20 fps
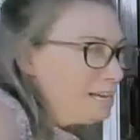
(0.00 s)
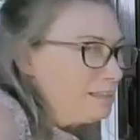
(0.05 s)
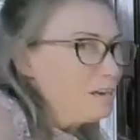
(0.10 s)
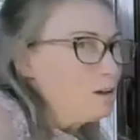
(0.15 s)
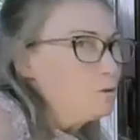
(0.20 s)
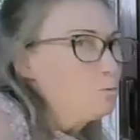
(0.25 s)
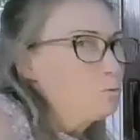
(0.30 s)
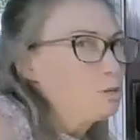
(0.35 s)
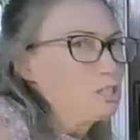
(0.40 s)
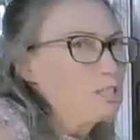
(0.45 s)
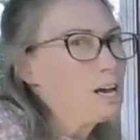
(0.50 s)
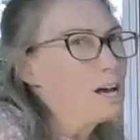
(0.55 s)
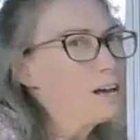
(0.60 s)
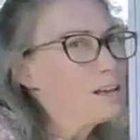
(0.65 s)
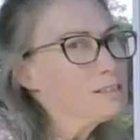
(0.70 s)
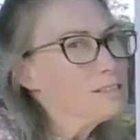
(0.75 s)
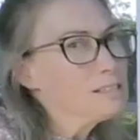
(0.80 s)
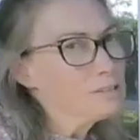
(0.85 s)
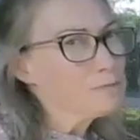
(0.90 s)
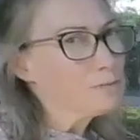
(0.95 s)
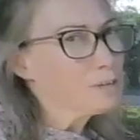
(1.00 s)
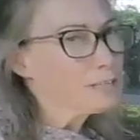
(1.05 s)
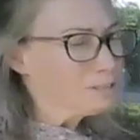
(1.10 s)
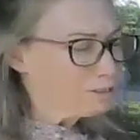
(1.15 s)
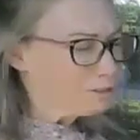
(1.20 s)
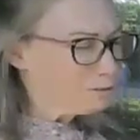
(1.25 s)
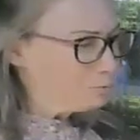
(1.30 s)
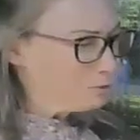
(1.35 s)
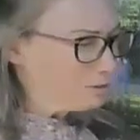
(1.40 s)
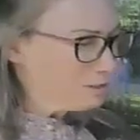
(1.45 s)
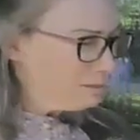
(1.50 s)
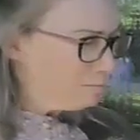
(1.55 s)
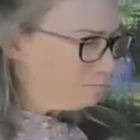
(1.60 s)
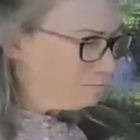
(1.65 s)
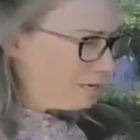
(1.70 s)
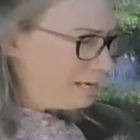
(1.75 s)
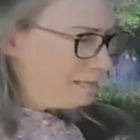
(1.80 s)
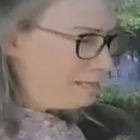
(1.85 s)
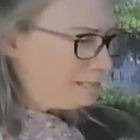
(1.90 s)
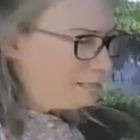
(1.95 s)
There were tons of vegetables in
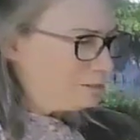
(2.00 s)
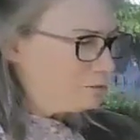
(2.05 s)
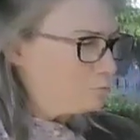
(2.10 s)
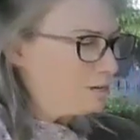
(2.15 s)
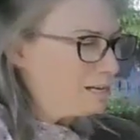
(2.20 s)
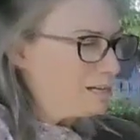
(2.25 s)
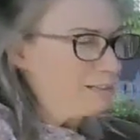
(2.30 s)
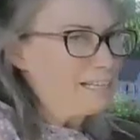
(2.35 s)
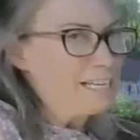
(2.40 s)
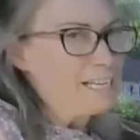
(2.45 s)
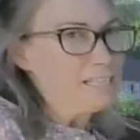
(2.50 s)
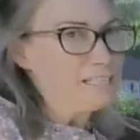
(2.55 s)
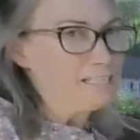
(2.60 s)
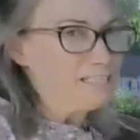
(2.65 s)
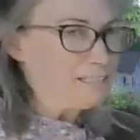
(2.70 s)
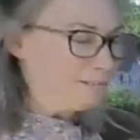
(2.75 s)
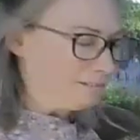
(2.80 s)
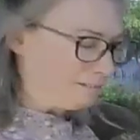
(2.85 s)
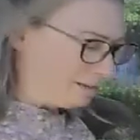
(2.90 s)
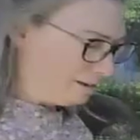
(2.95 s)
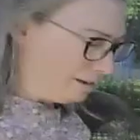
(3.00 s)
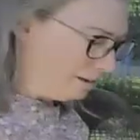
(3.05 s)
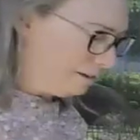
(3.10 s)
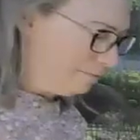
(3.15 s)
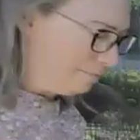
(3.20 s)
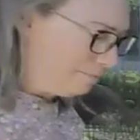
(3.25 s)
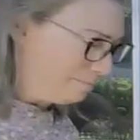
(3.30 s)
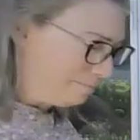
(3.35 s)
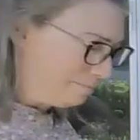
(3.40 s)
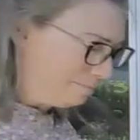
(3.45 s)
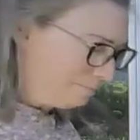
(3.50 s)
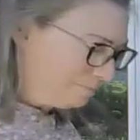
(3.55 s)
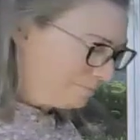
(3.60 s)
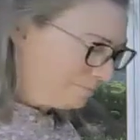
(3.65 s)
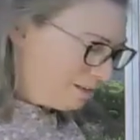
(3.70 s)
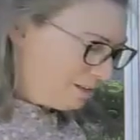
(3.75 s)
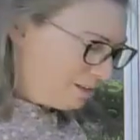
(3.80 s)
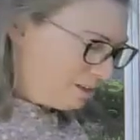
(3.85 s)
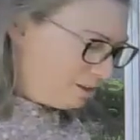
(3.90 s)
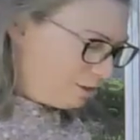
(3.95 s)
mine as well, hidden in there.
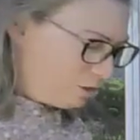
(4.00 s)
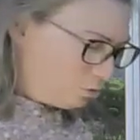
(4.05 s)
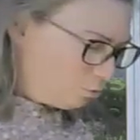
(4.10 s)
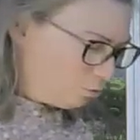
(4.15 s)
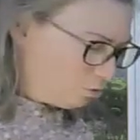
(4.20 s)
The